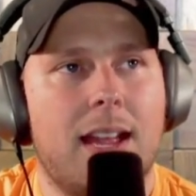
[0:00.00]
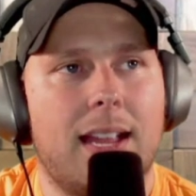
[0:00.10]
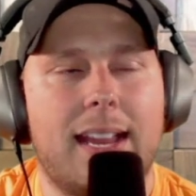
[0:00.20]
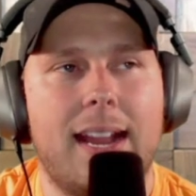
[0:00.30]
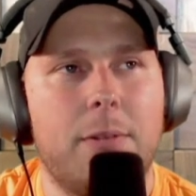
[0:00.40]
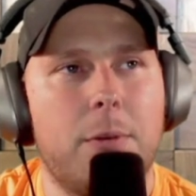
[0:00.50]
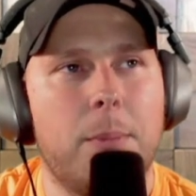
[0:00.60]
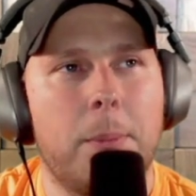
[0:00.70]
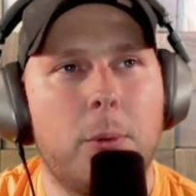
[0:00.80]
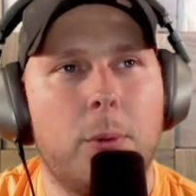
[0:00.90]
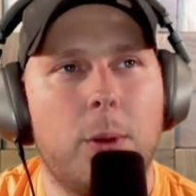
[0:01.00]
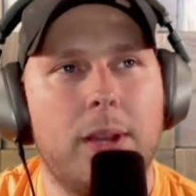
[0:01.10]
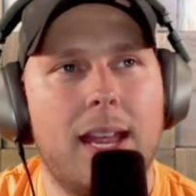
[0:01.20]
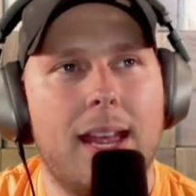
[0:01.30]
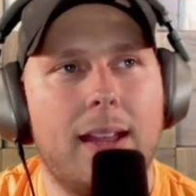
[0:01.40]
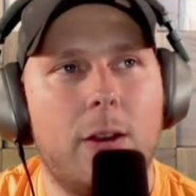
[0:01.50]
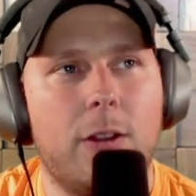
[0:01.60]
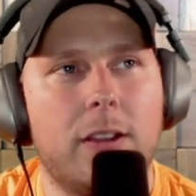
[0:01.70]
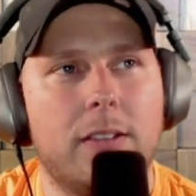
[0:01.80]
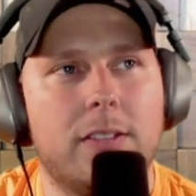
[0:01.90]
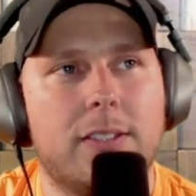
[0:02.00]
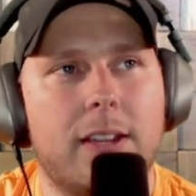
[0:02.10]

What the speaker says: I can't remember what we had on.